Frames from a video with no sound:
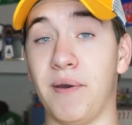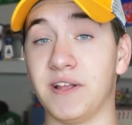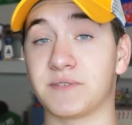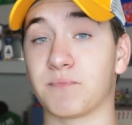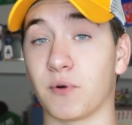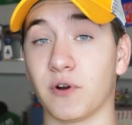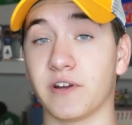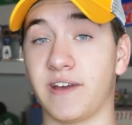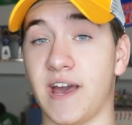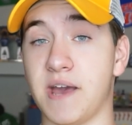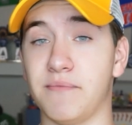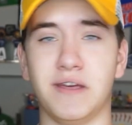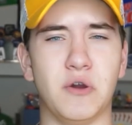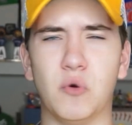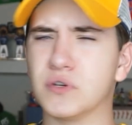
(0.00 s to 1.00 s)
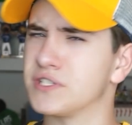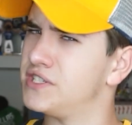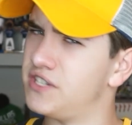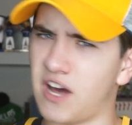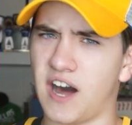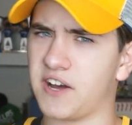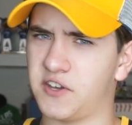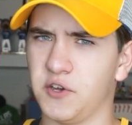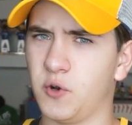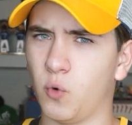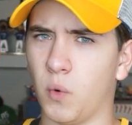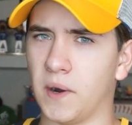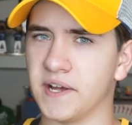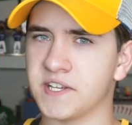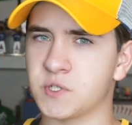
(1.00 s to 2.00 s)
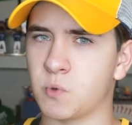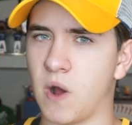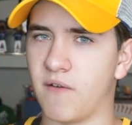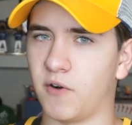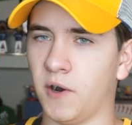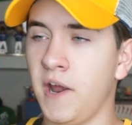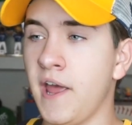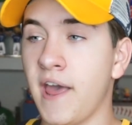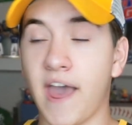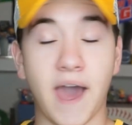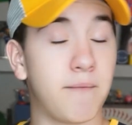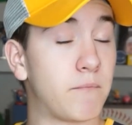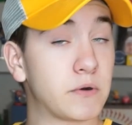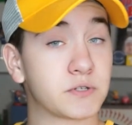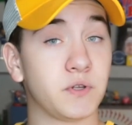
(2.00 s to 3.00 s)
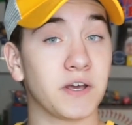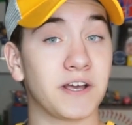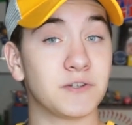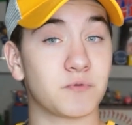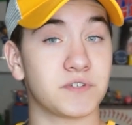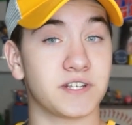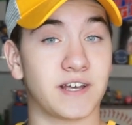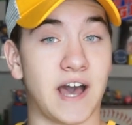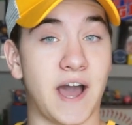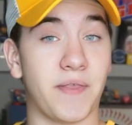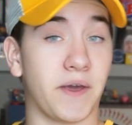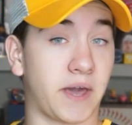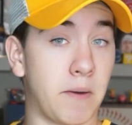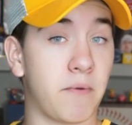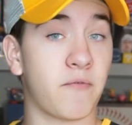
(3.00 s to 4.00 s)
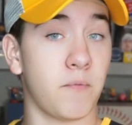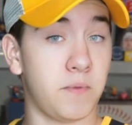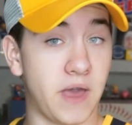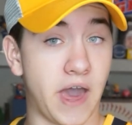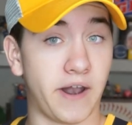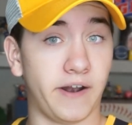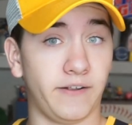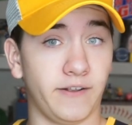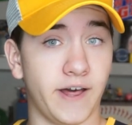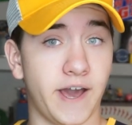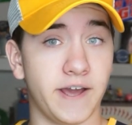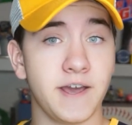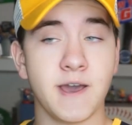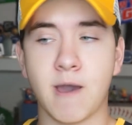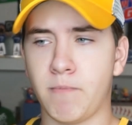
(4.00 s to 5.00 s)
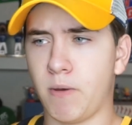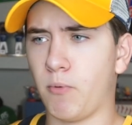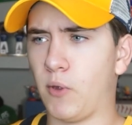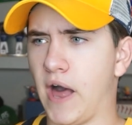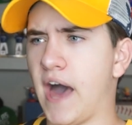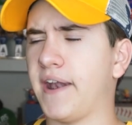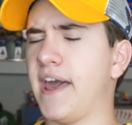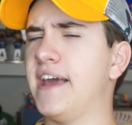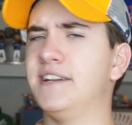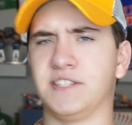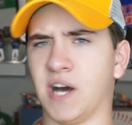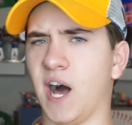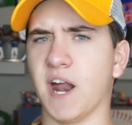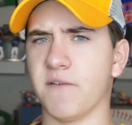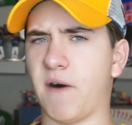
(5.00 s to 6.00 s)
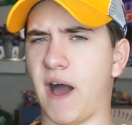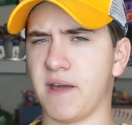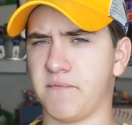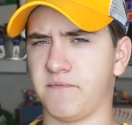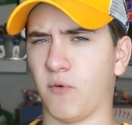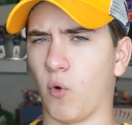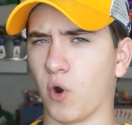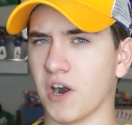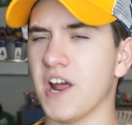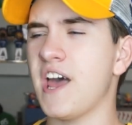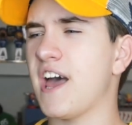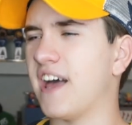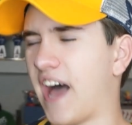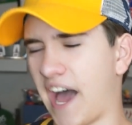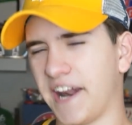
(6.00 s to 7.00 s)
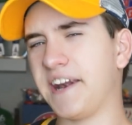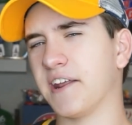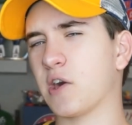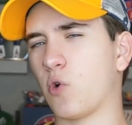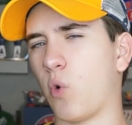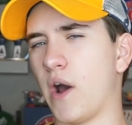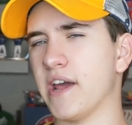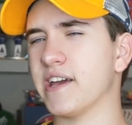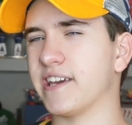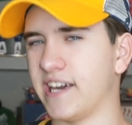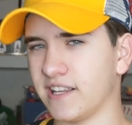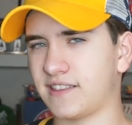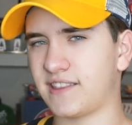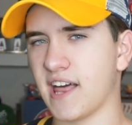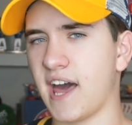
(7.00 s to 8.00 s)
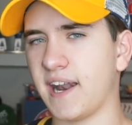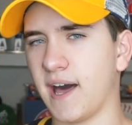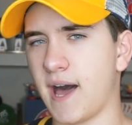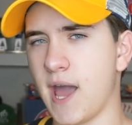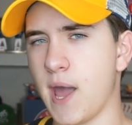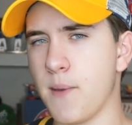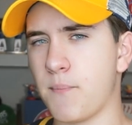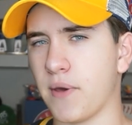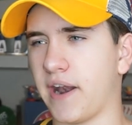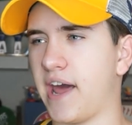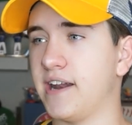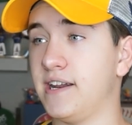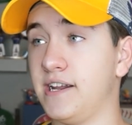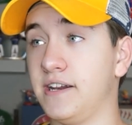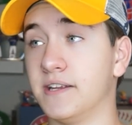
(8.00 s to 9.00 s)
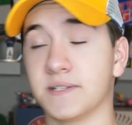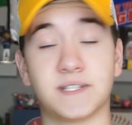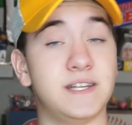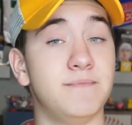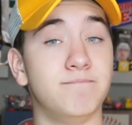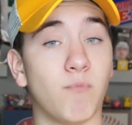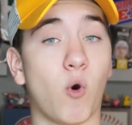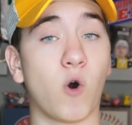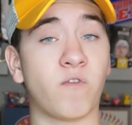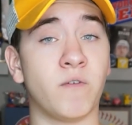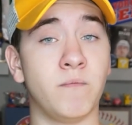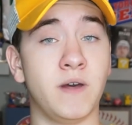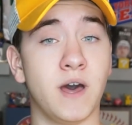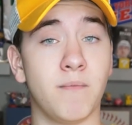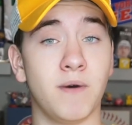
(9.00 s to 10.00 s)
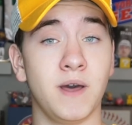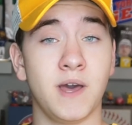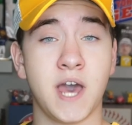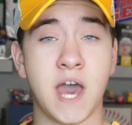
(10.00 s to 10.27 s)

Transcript: Pittsburgh game, it was not good whatsoever. And Merzlikins was a guy that coming from the NLA, people had a ton of hype for. I didn't quite get that hype, and I needed to see more from him.